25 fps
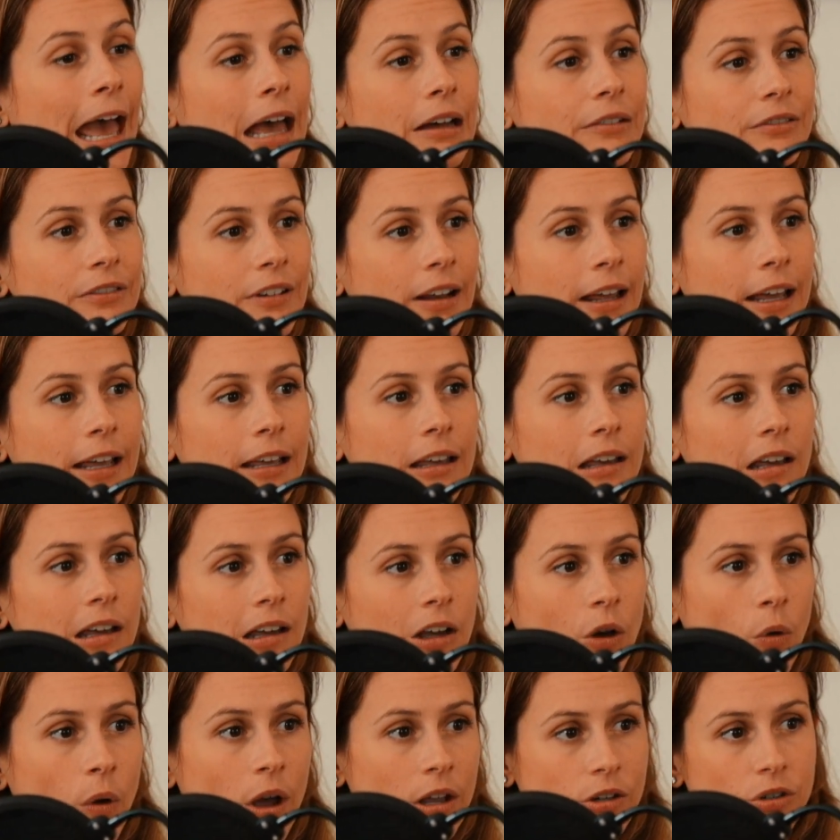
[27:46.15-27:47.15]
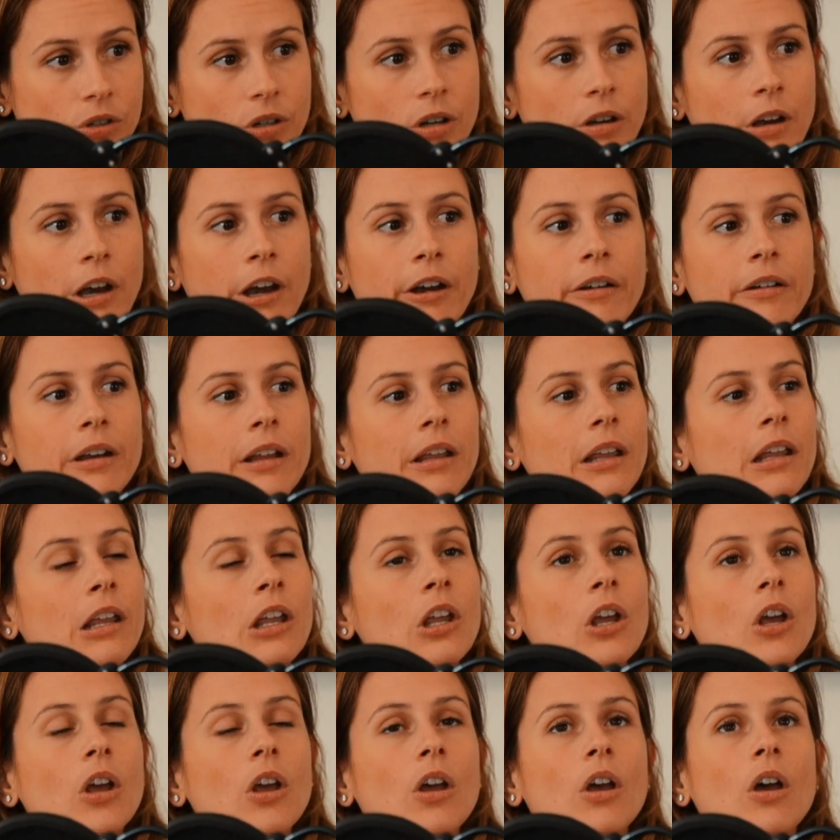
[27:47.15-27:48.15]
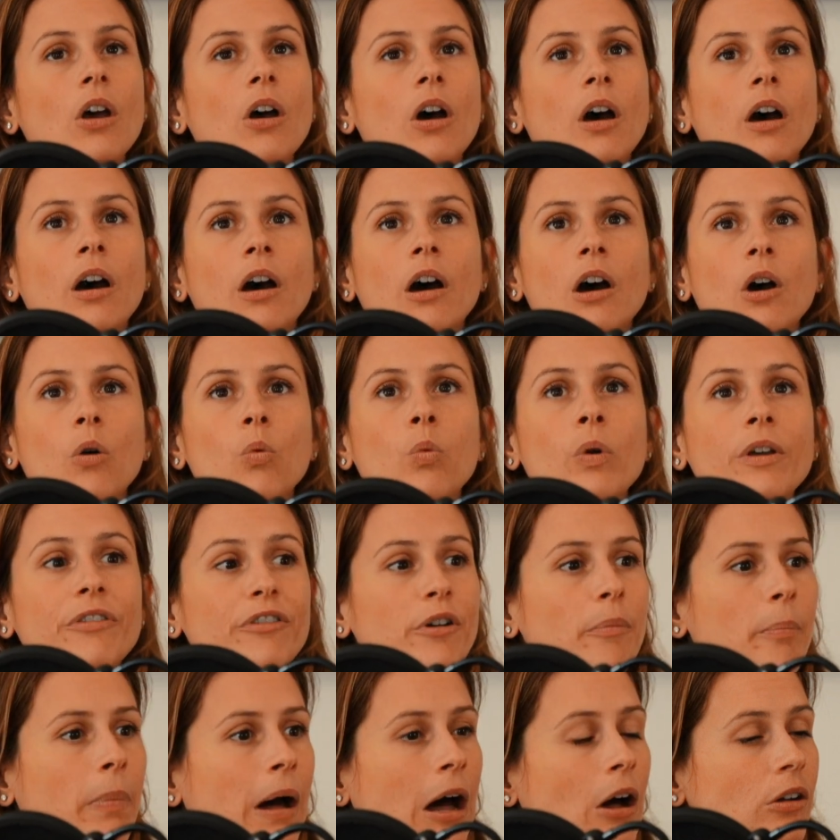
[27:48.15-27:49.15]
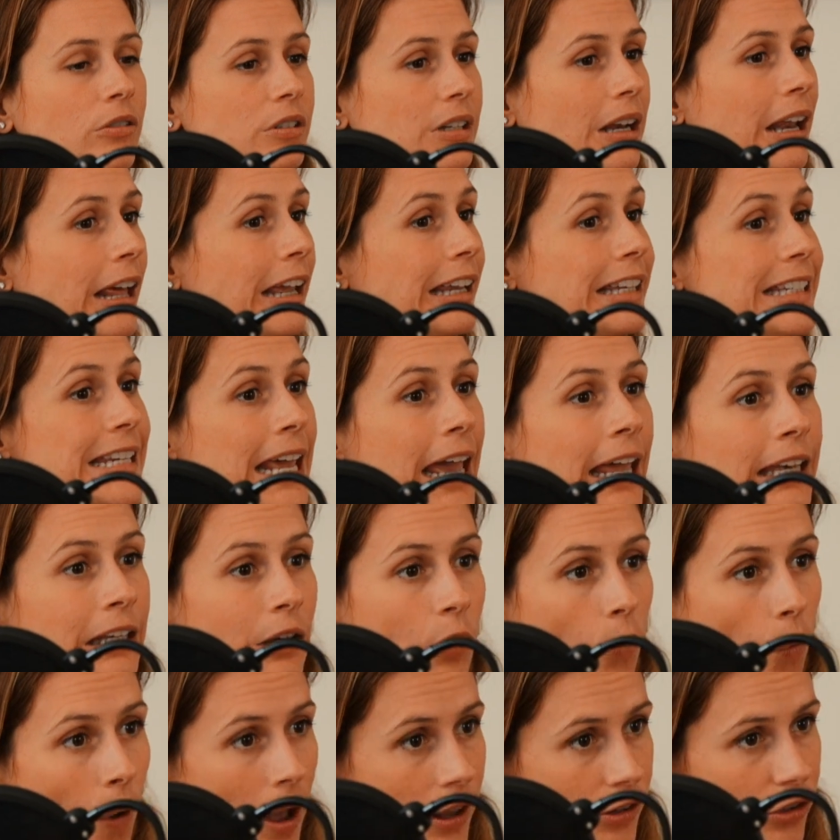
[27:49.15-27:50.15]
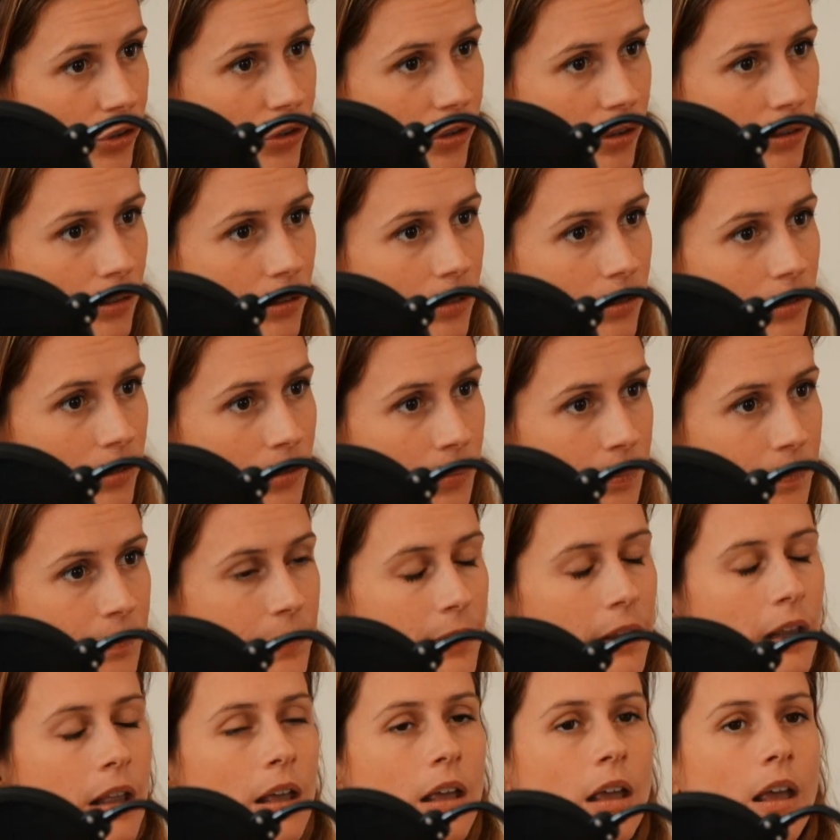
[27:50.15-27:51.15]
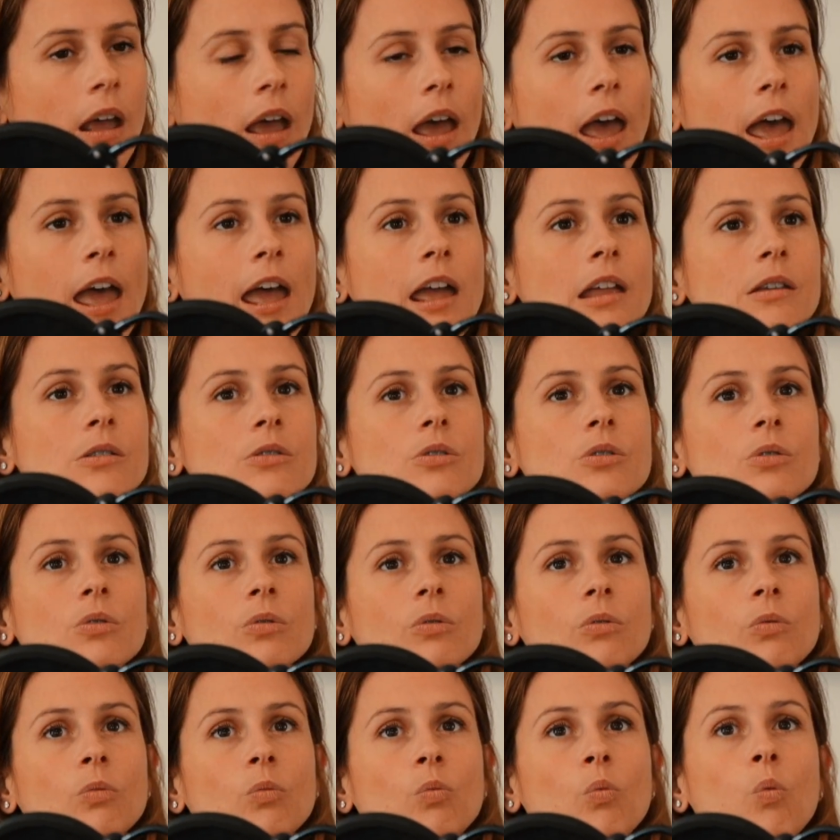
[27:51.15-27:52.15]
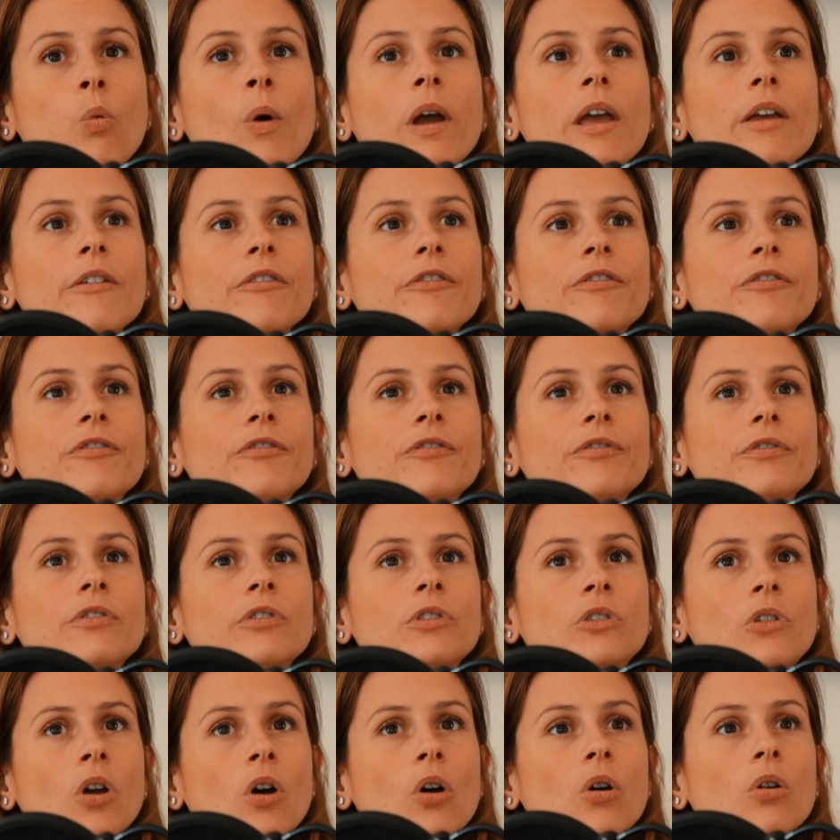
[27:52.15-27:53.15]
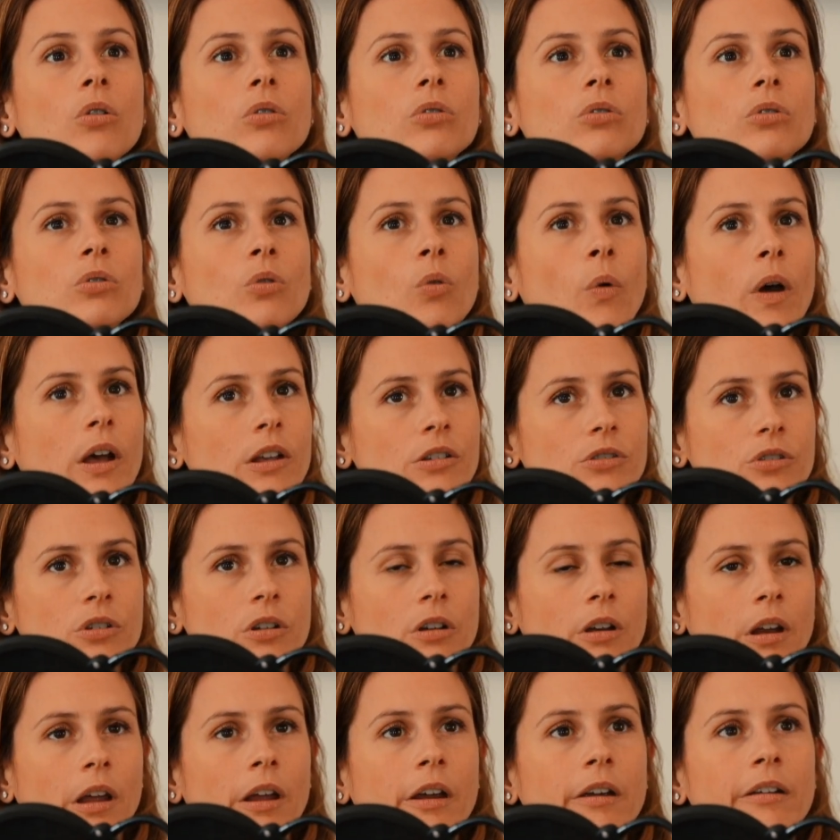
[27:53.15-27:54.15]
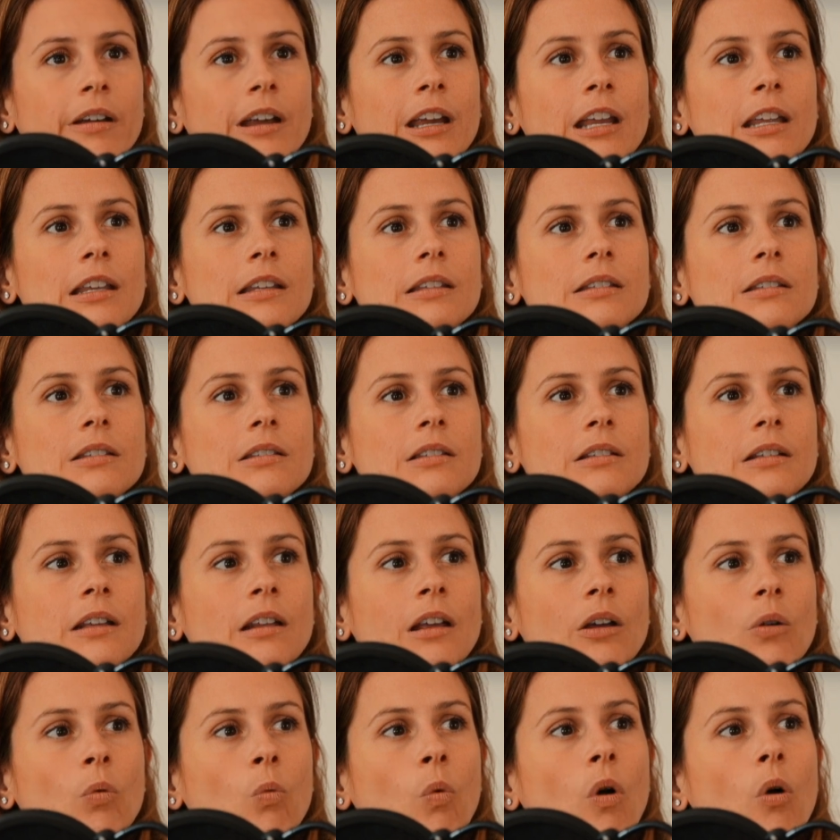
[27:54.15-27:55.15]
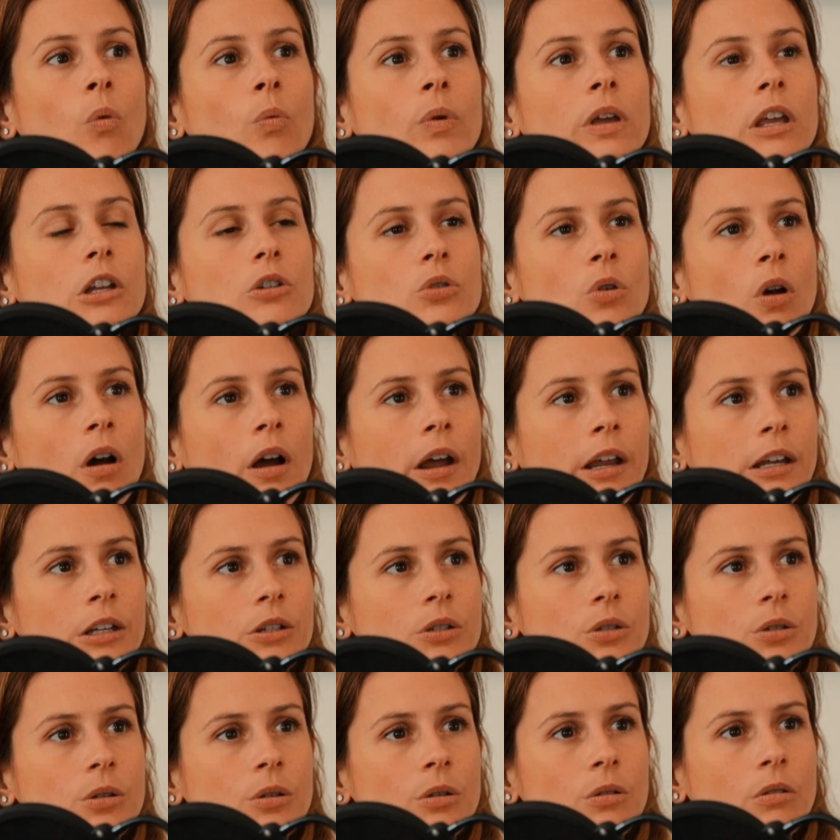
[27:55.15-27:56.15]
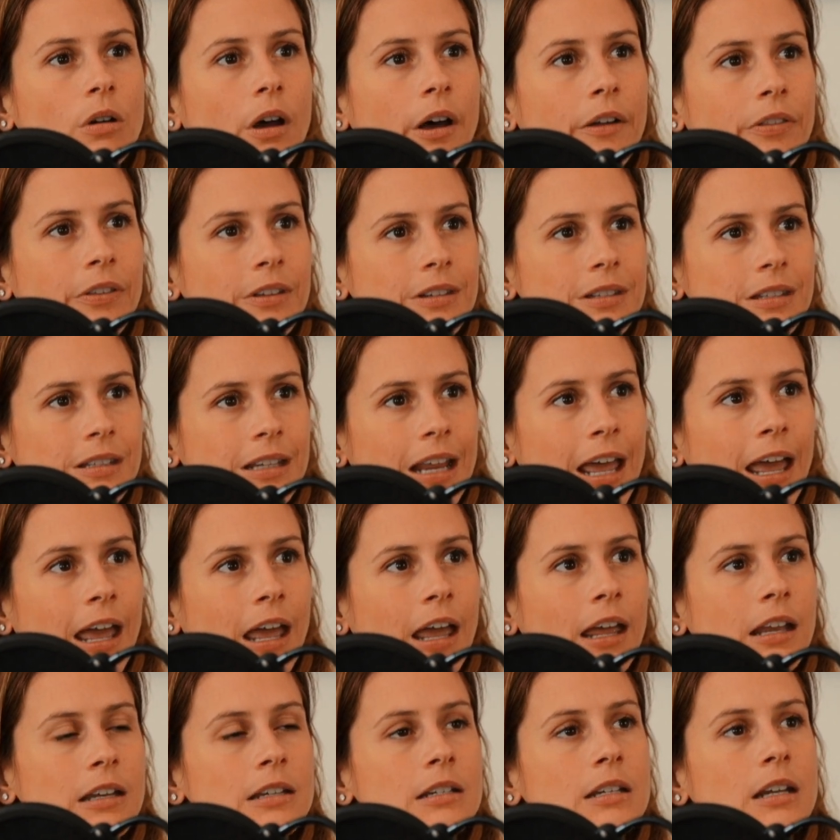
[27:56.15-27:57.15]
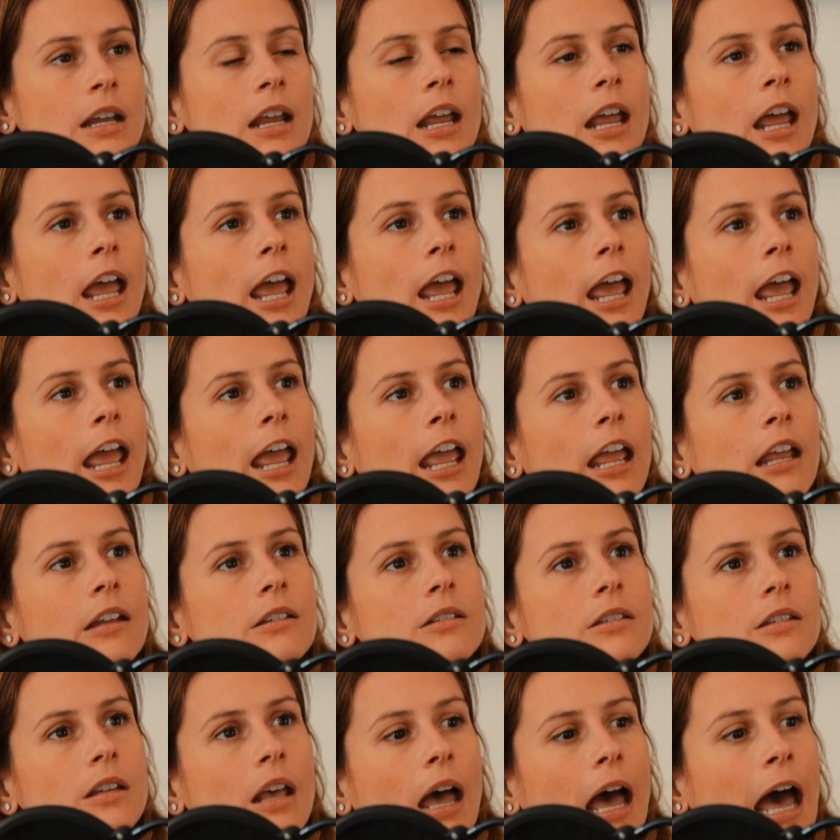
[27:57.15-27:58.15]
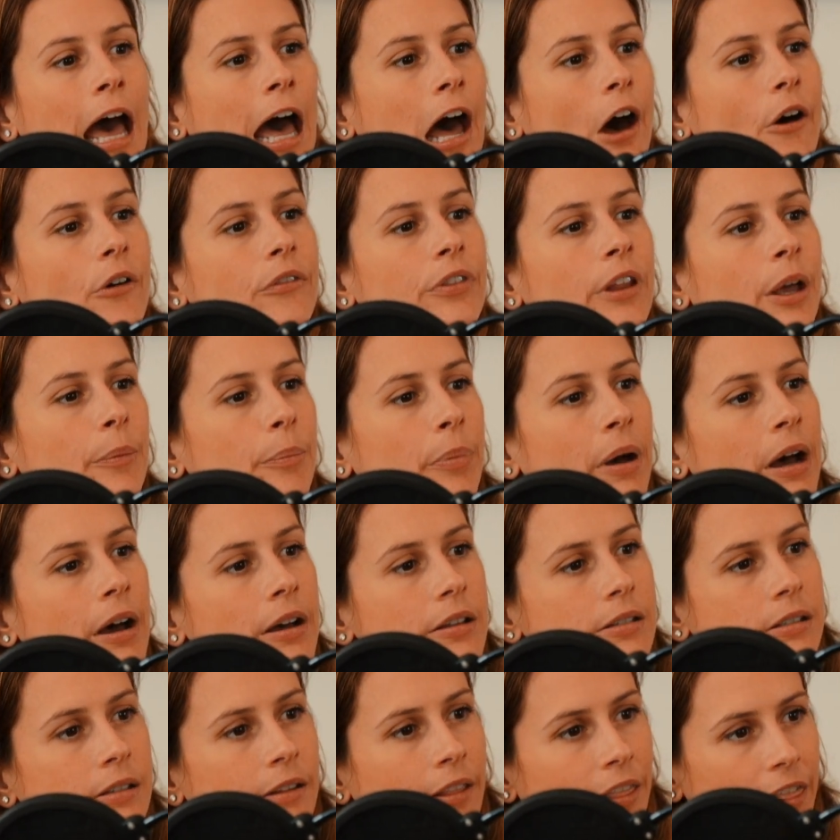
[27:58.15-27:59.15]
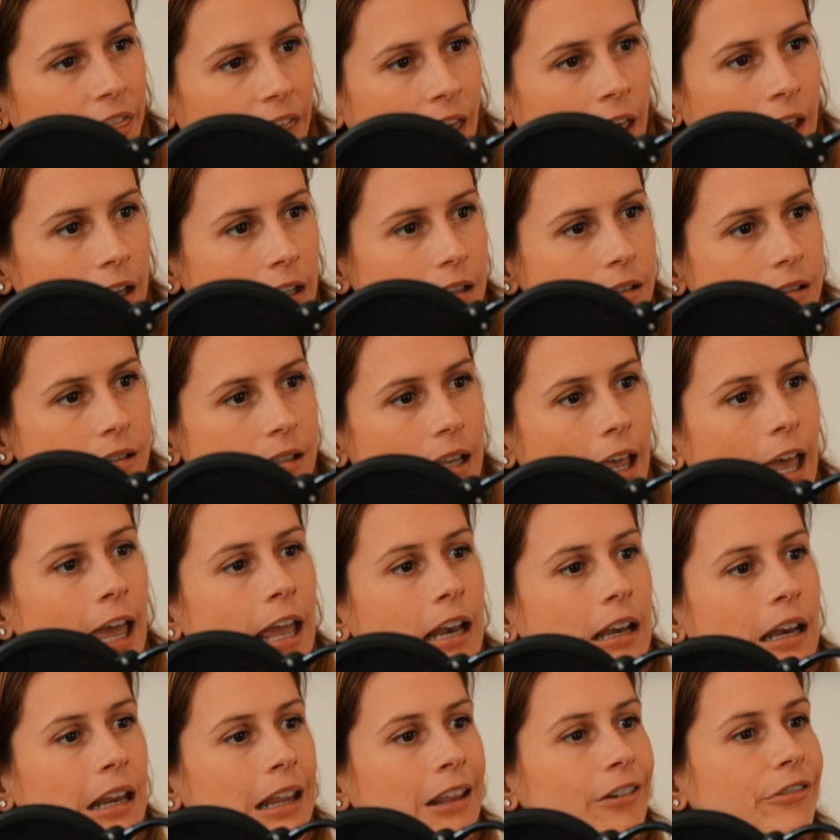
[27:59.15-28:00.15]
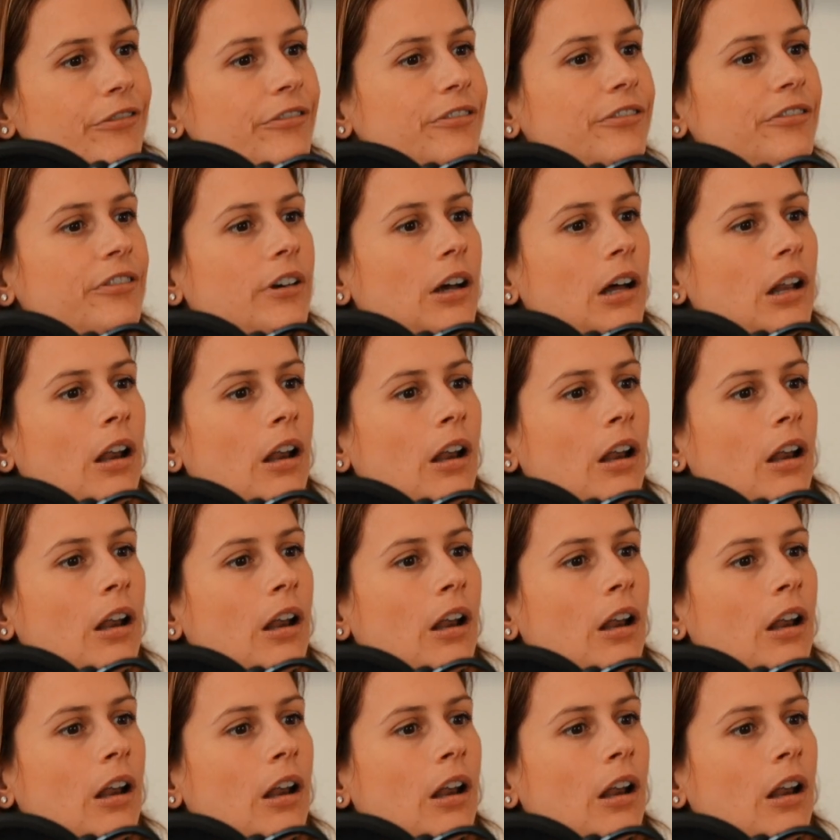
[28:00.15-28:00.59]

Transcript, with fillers: have like a questionnaire uh, with about like 10 questions and with those questionnaires, the, what we're trying to understand, it's how that person thinks and if